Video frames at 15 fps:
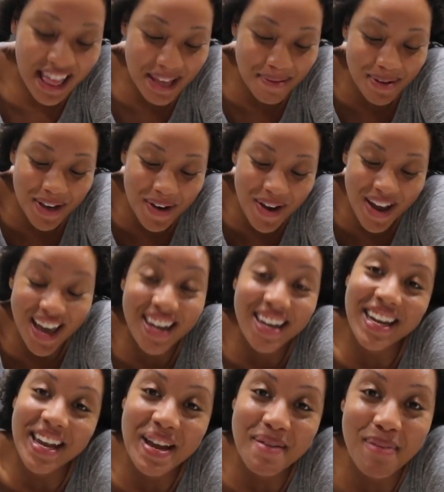Let me go
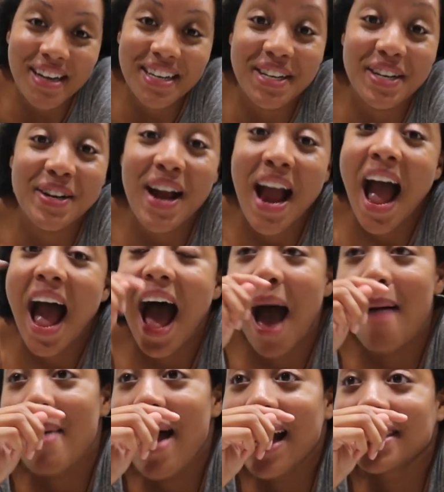ahead and eat my dinner. I'm
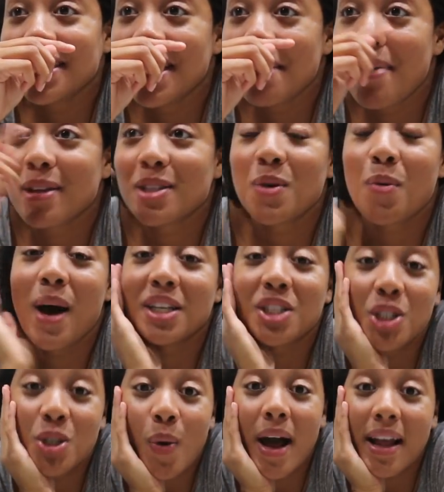actually about to watch
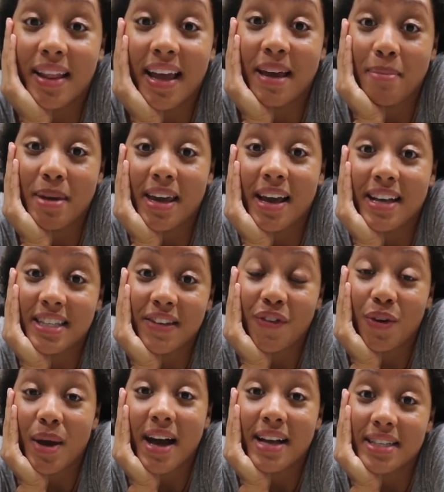Twilight, because
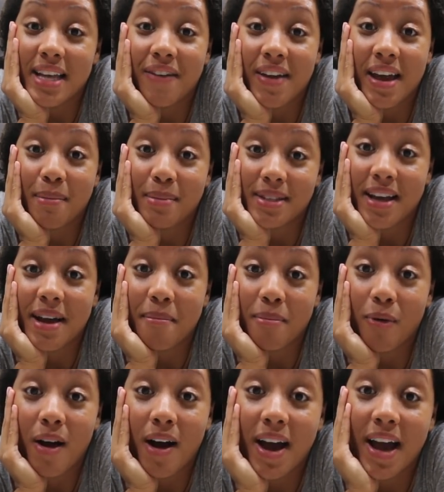if you guys have Amazon
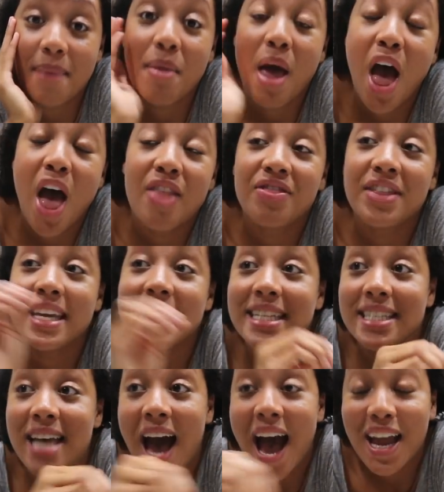Prime, the
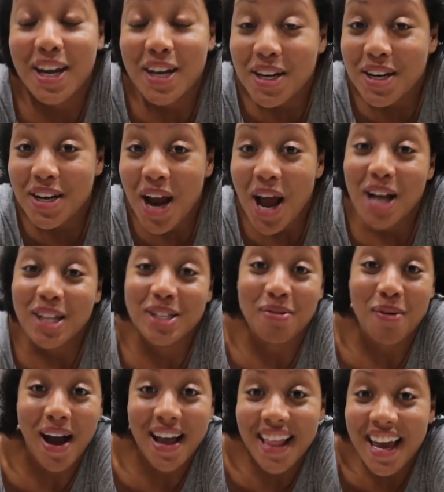entire
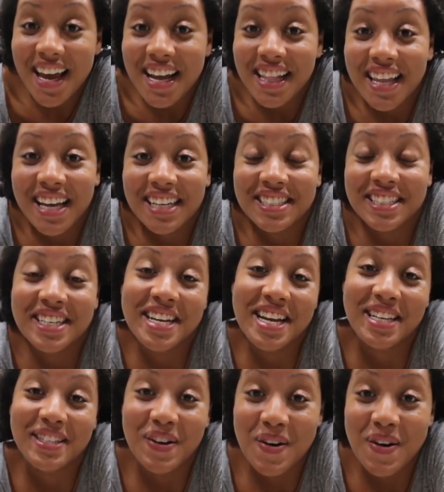Twilight collection
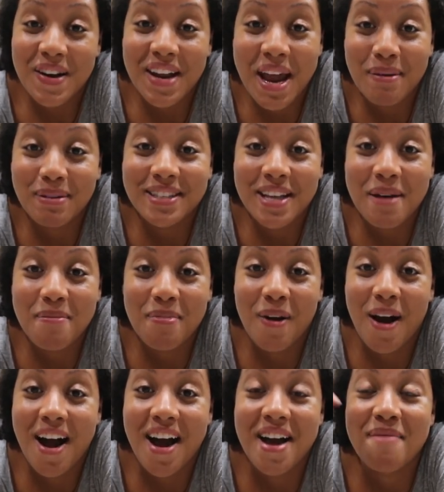is on Amazon
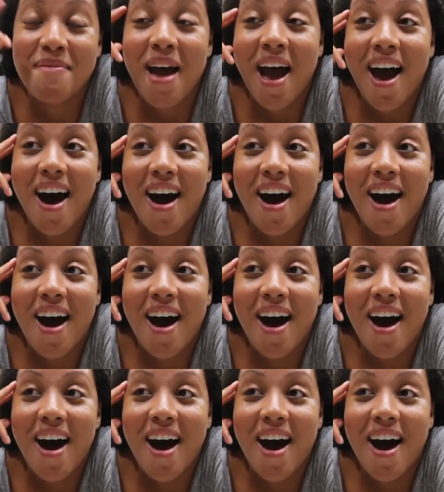Prime.